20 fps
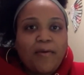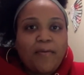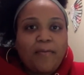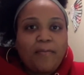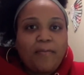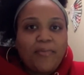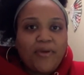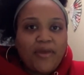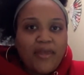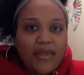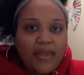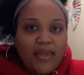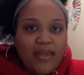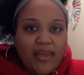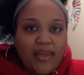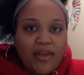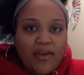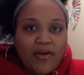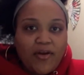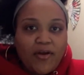being
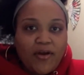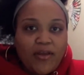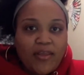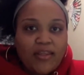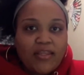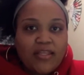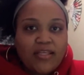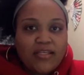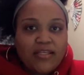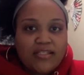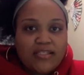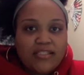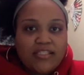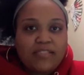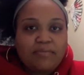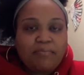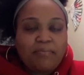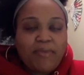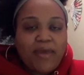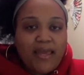here in this
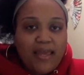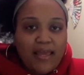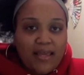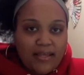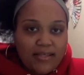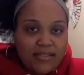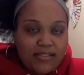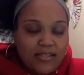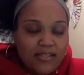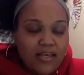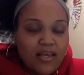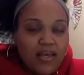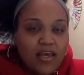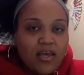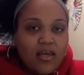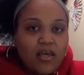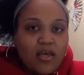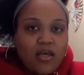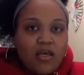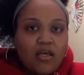space
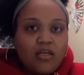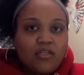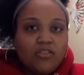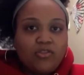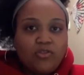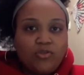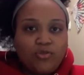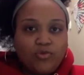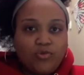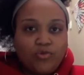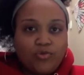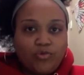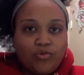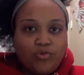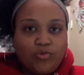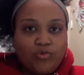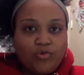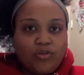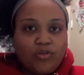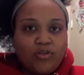
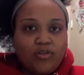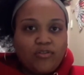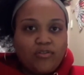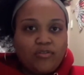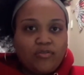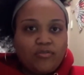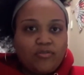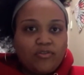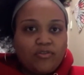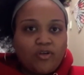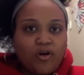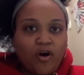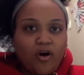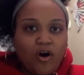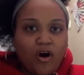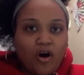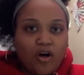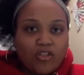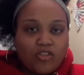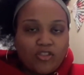to
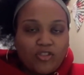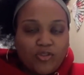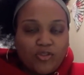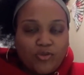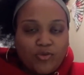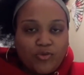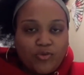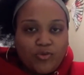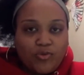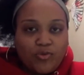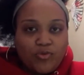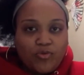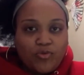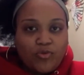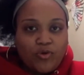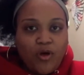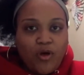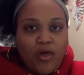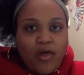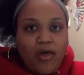talk to
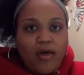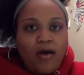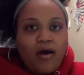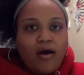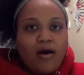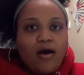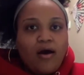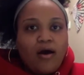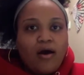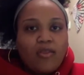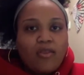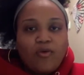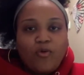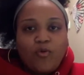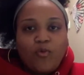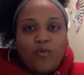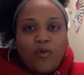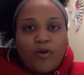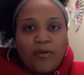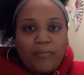other
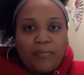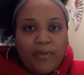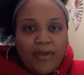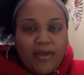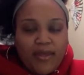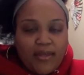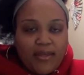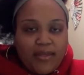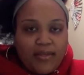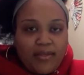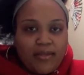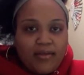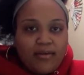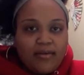women,